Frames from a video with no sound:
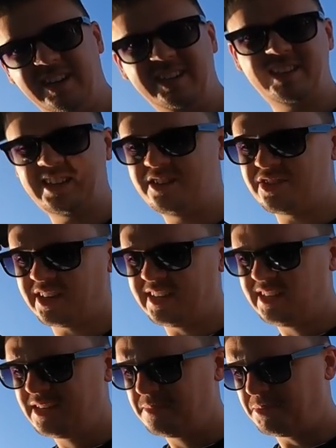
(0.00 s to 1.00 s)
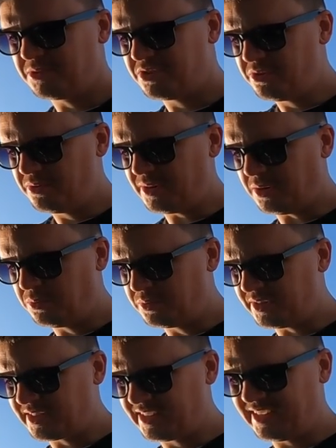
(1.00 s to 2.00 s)
I D J. You put two
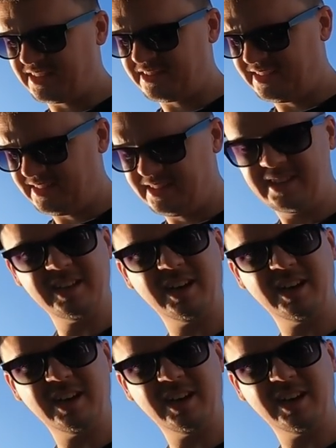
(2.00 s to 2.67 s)
older connecting